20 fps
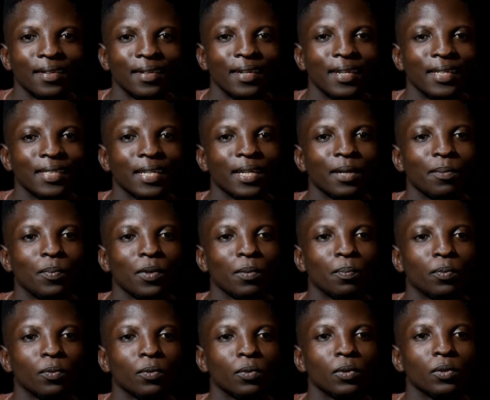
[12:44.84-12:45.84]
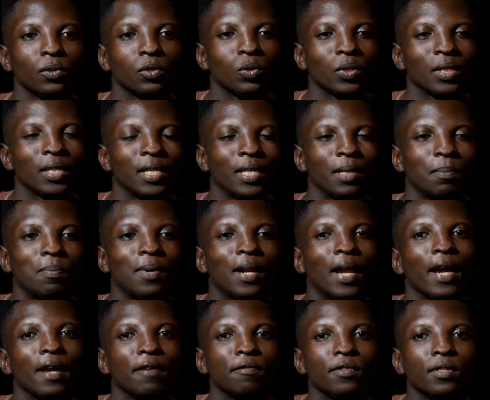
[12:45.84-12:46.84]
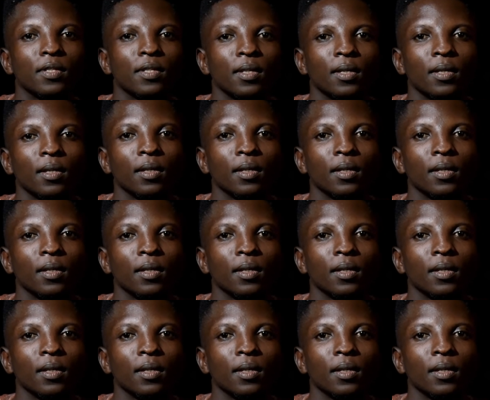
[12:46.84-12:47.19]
Let's help people to keep lives,